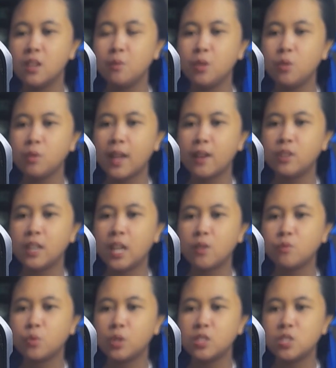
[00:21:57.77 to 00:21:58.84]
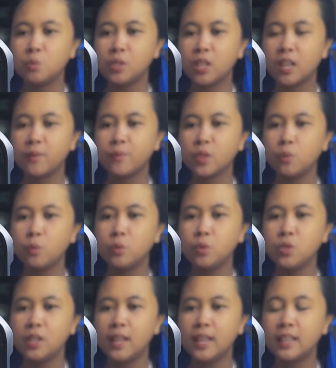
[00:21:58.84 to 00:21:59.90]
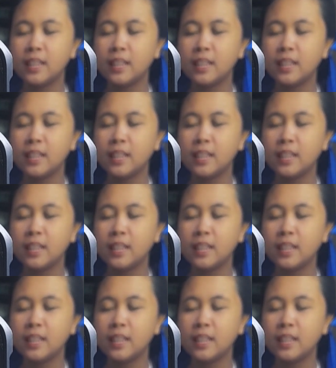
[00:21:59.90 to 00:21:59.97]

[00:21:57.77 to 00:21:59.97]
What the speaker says: We don't have a name for the jewel yet. What would you like,